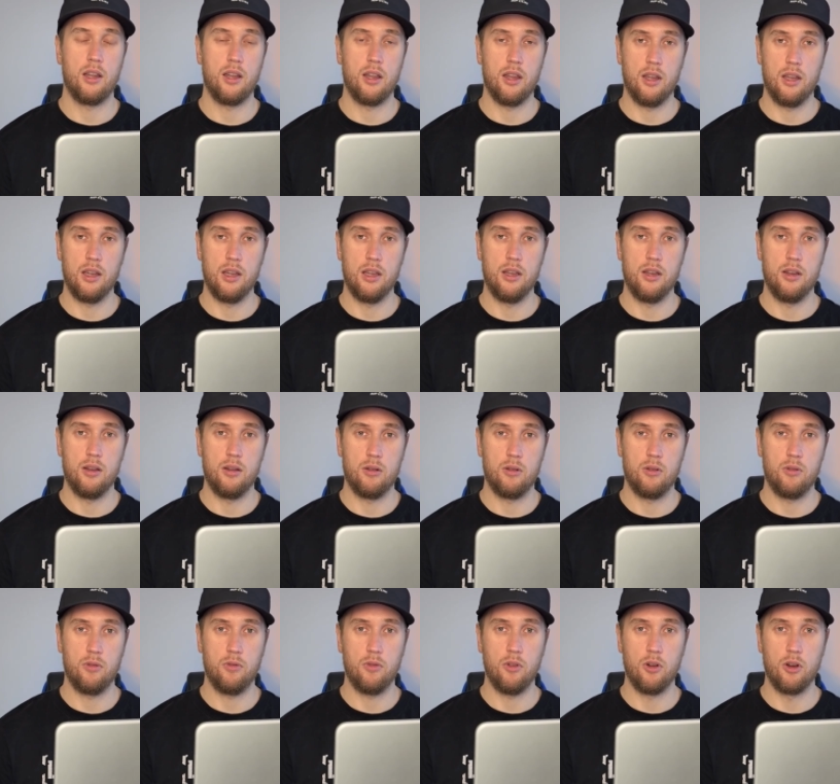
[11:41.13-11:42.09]
they
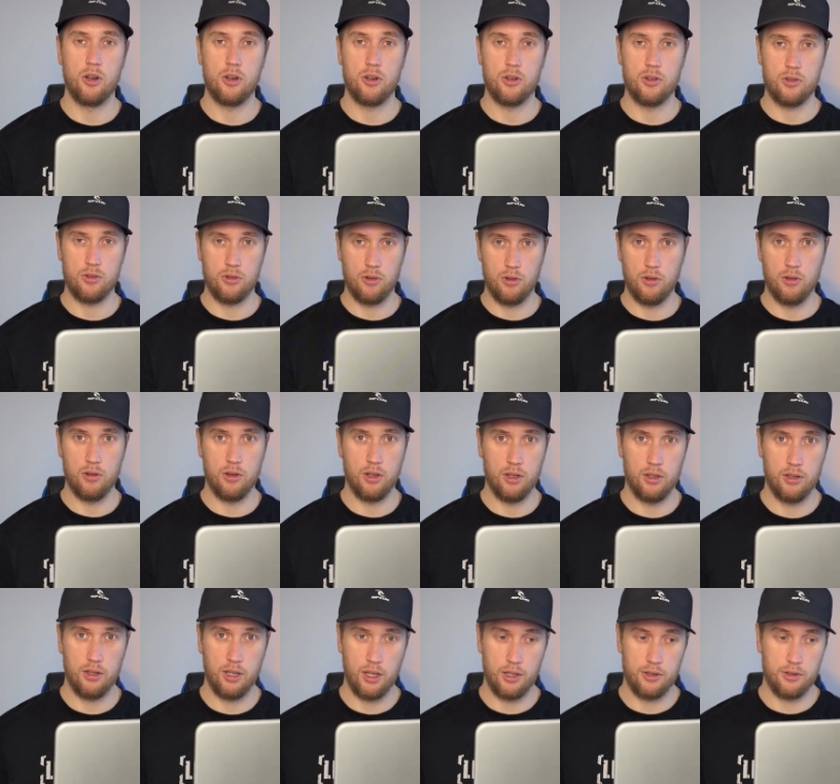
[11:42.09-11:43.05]
focus on
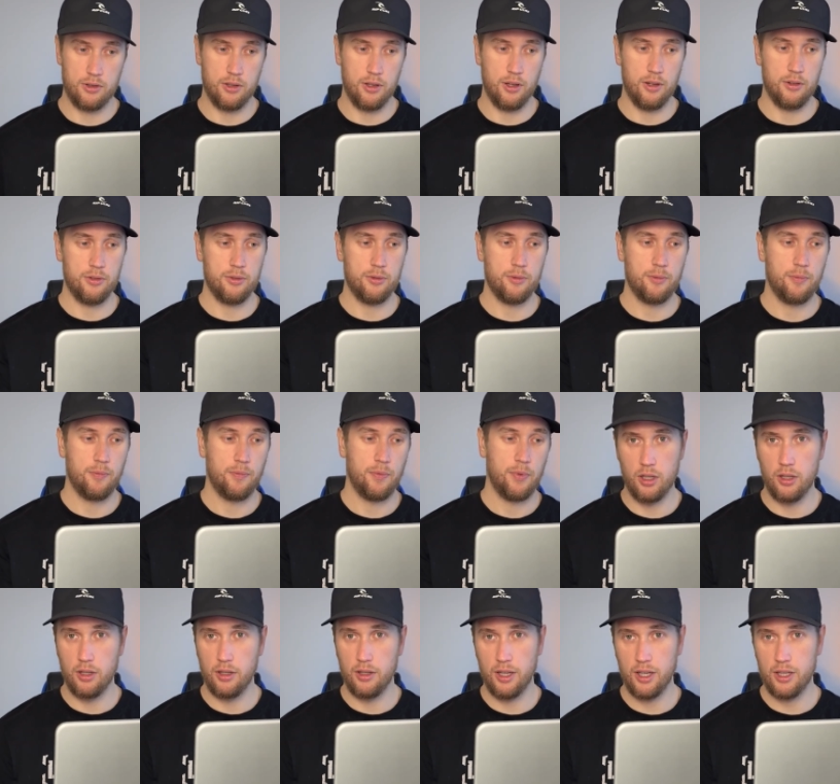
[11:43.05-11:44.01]
the tech stuff.
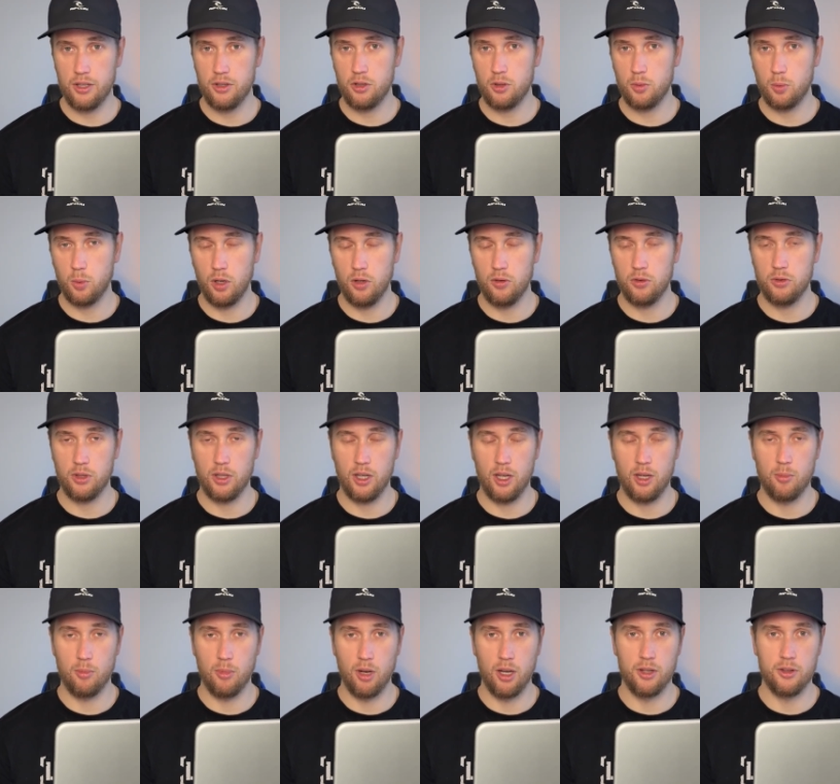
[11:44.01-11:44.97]
In the next 12
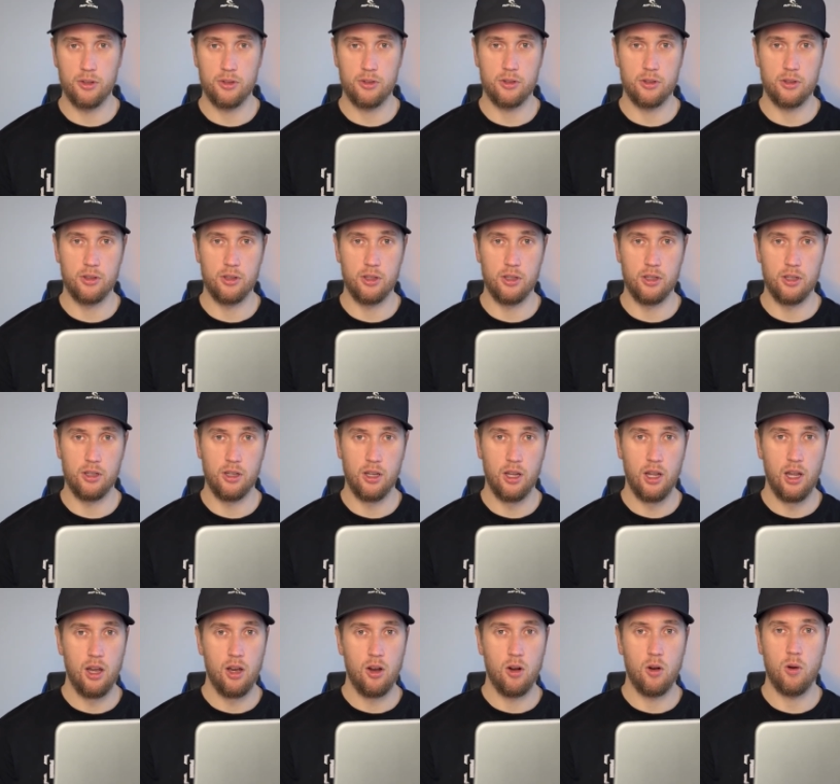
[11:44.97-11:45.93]
to 8 months, the
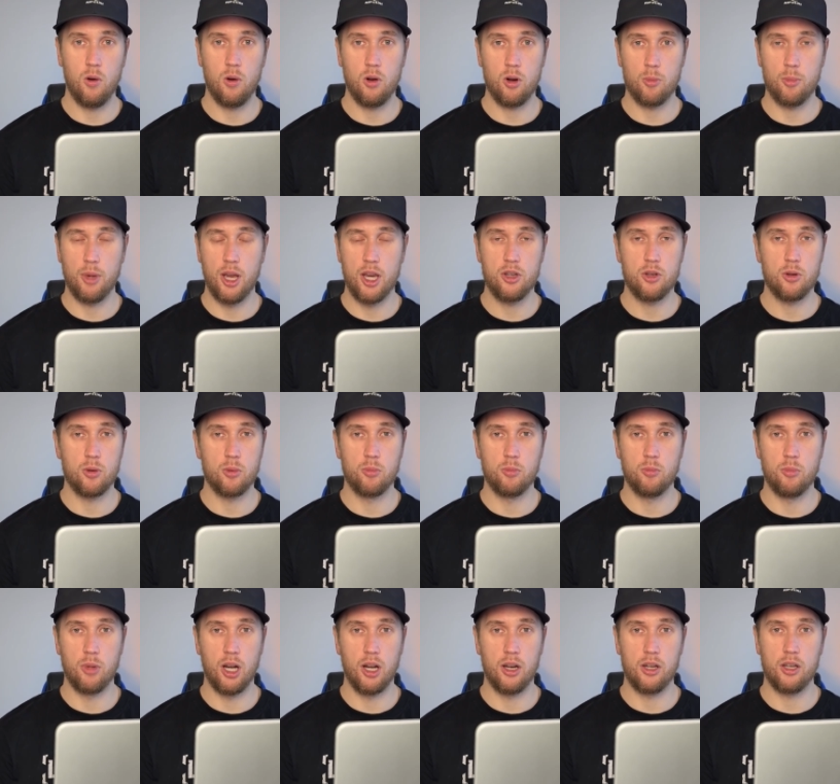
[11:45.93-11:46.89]
whole
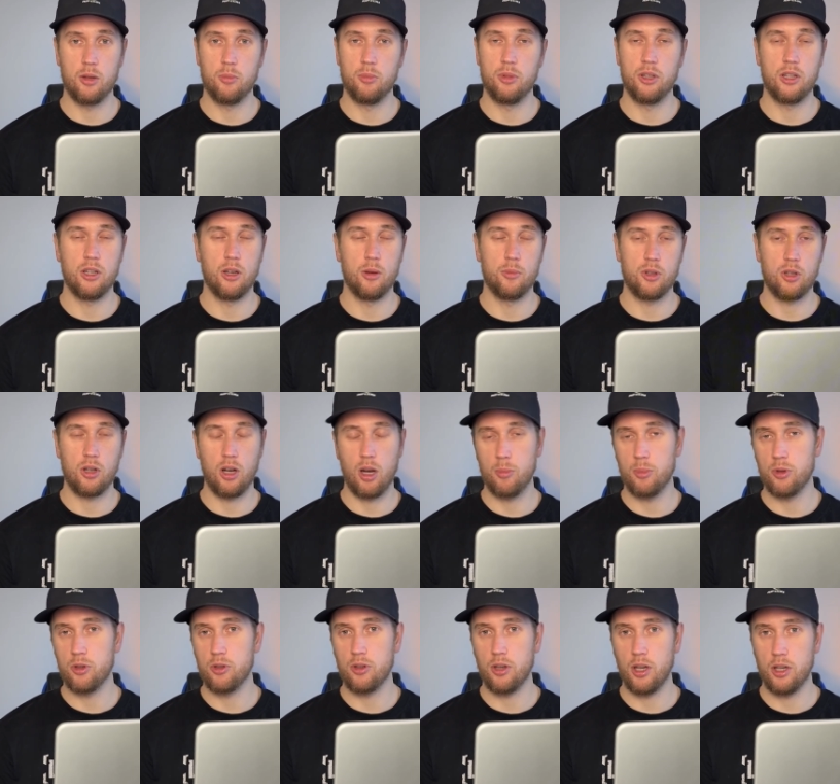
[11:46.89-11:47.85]
automation market becomes
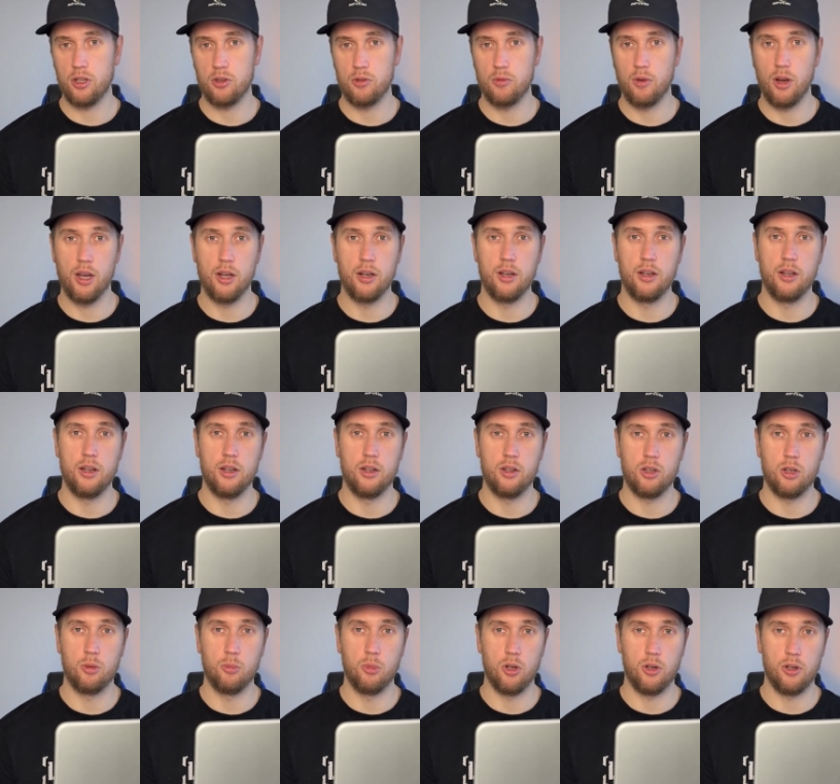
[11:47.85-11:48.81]
hyper-saturated
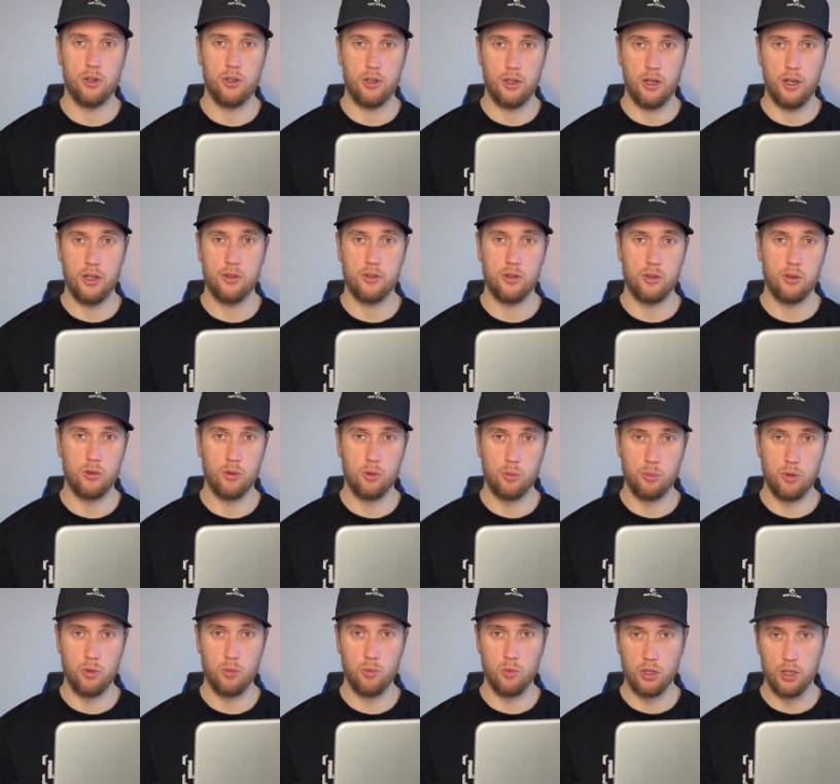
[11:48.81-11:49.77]
and commoditized, and it
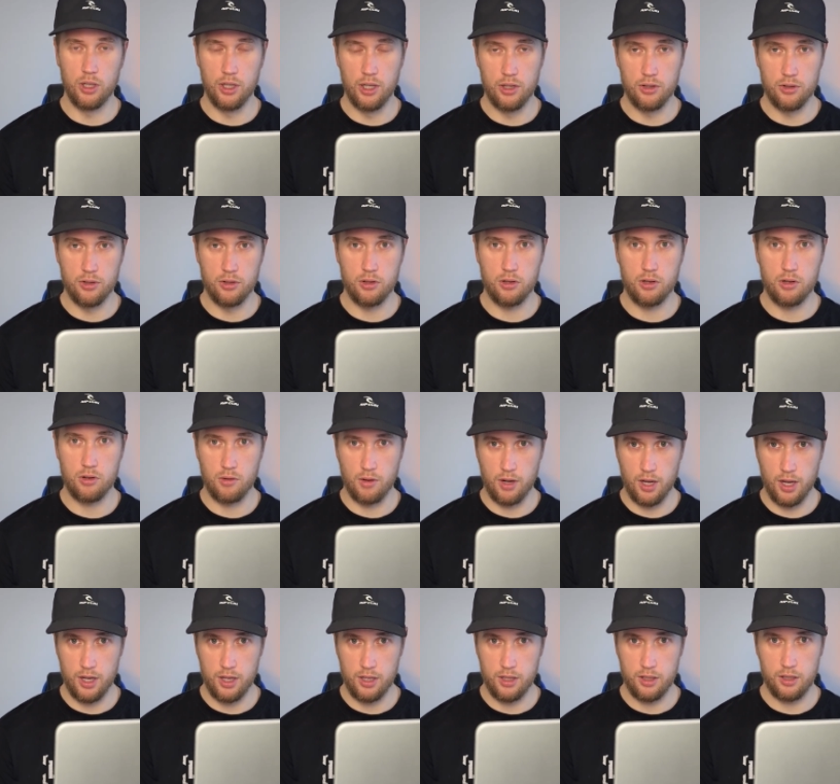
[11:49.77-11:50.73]
will be really easy to
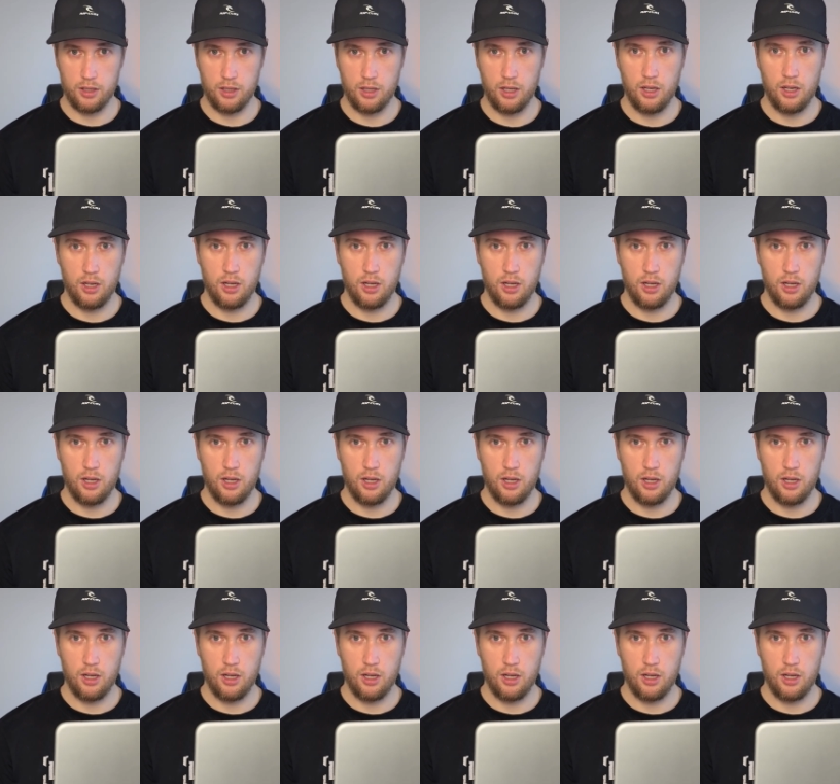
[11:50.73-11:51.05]
create